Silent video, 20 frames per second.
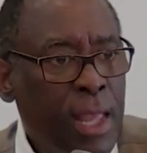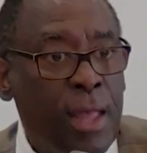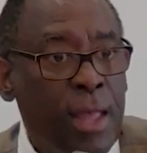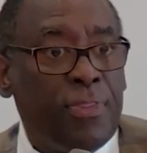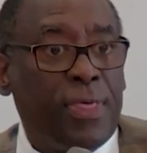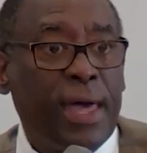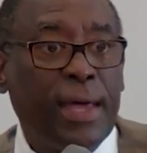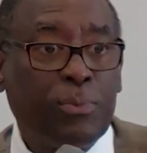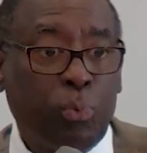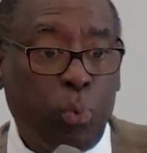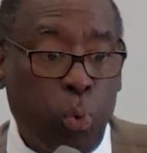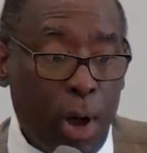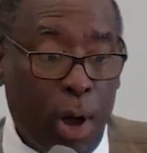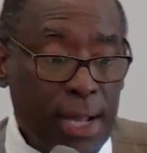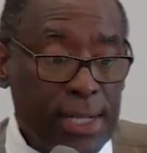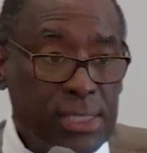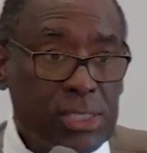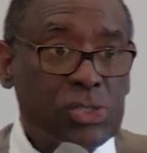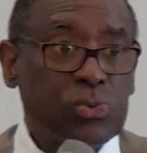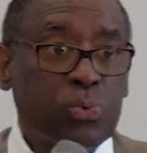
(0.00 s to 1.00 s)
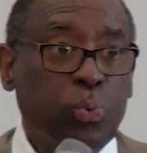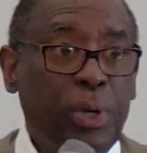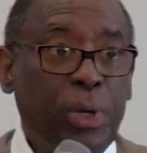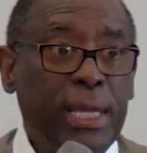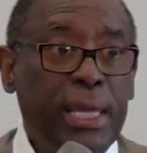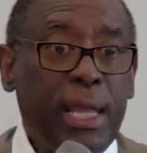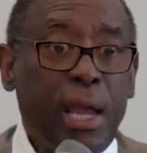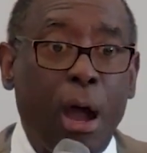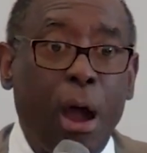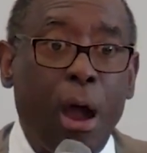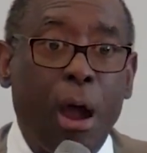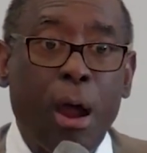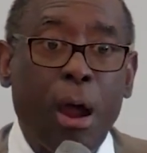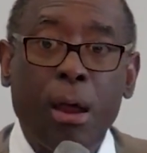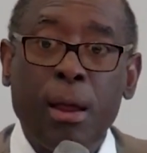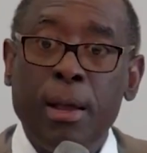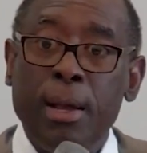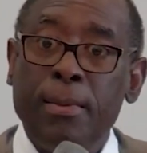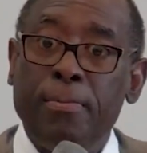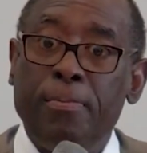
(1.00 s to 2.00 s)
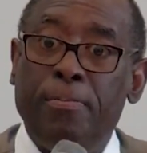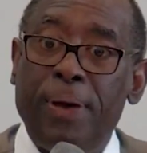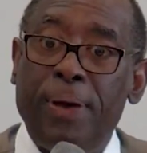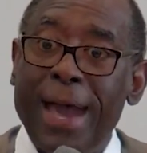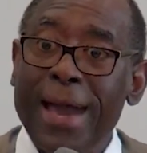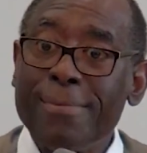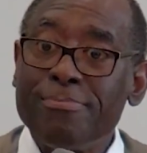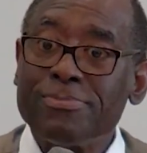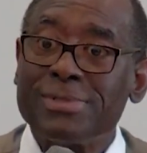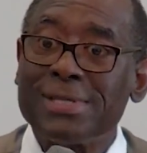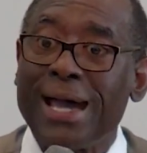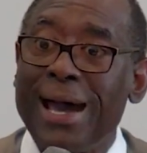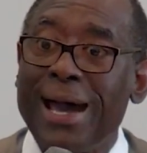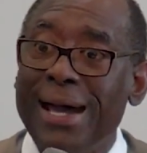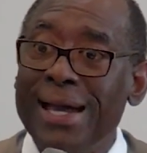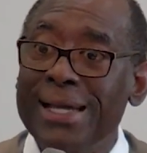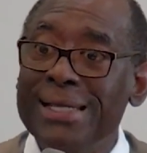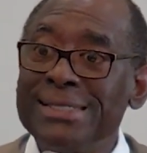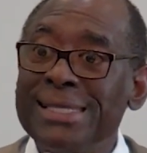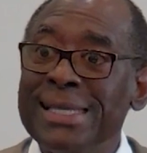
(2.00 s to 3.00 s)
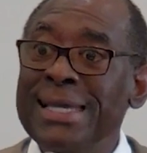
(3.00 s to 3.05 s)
That once we are baptized